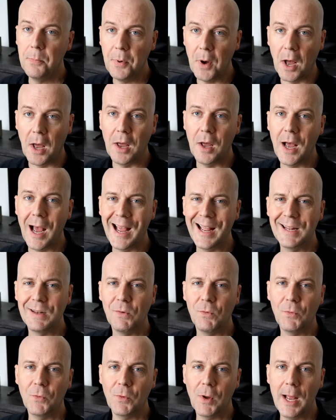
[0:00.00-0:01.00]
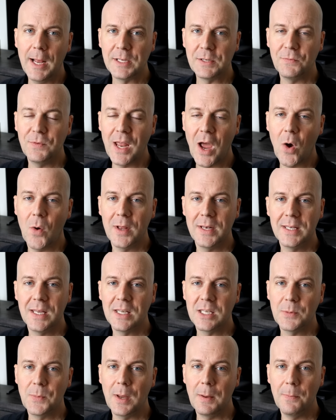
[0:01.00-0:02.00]
But I, as of now,
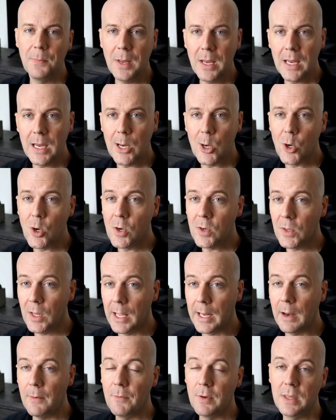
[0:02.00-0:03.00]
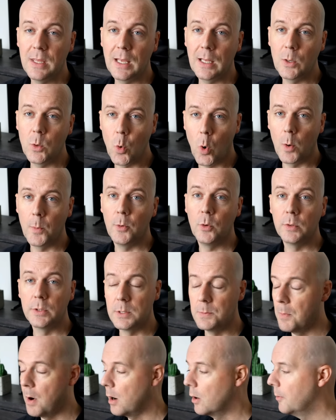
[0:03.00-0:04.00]
anticipate being here like everything normal
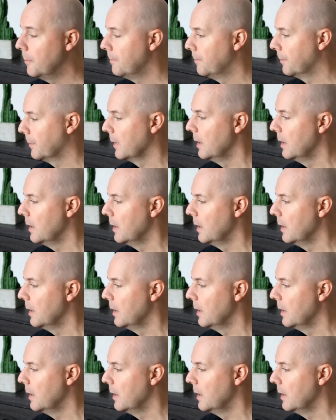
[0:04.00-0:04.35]
tomorrow.